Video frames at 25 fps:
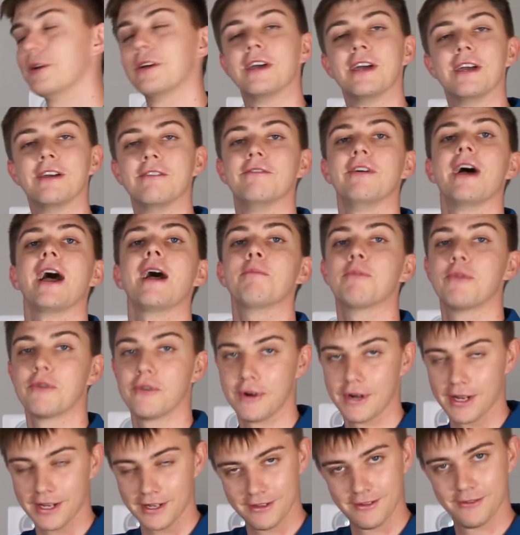
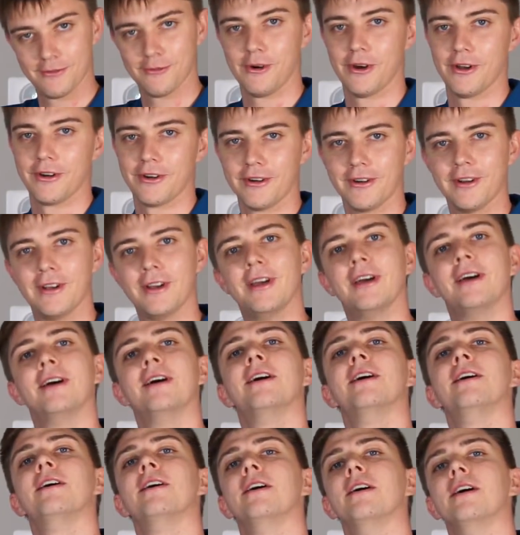evaporate water
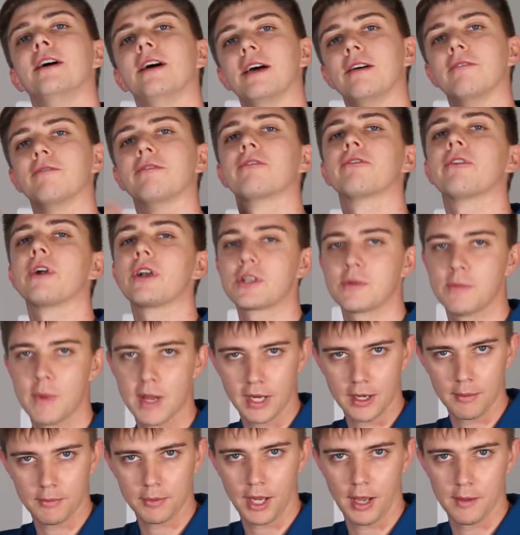and fresh
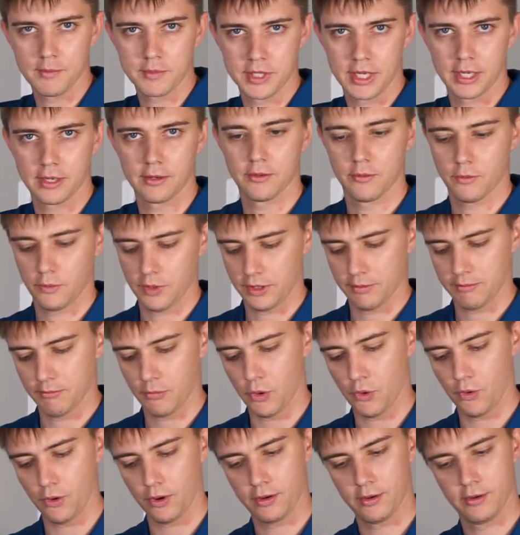makeup comes in with
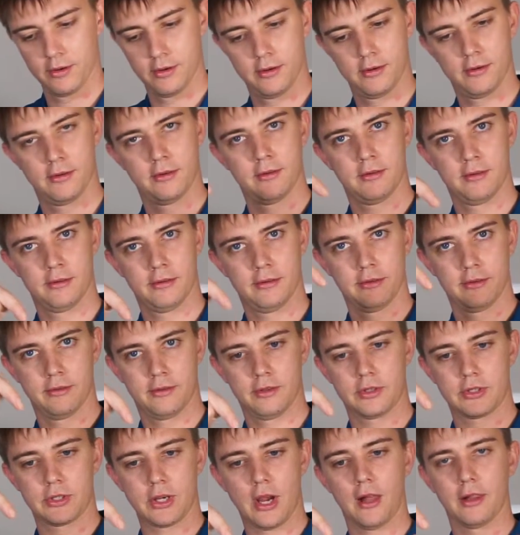more
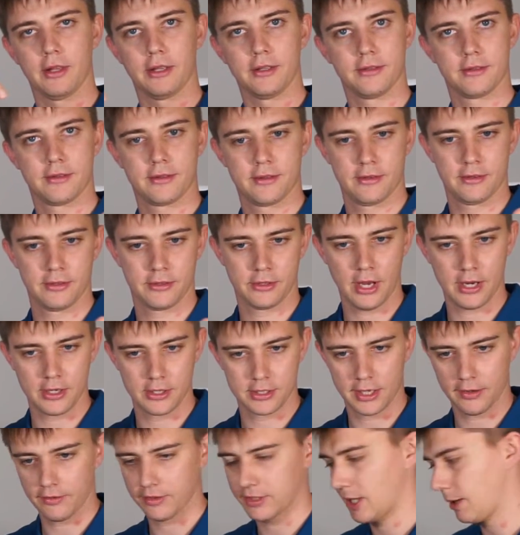solids. So I
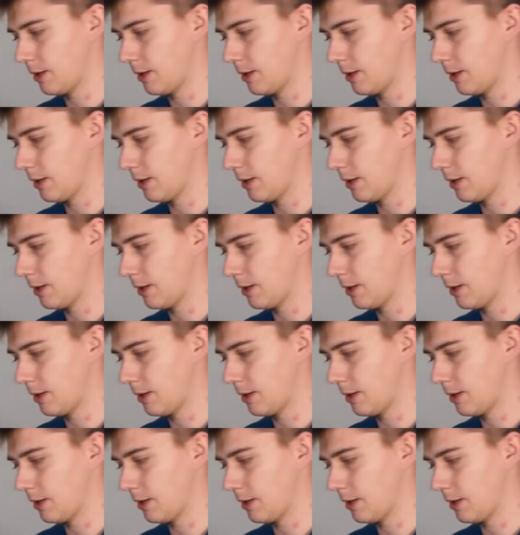just have a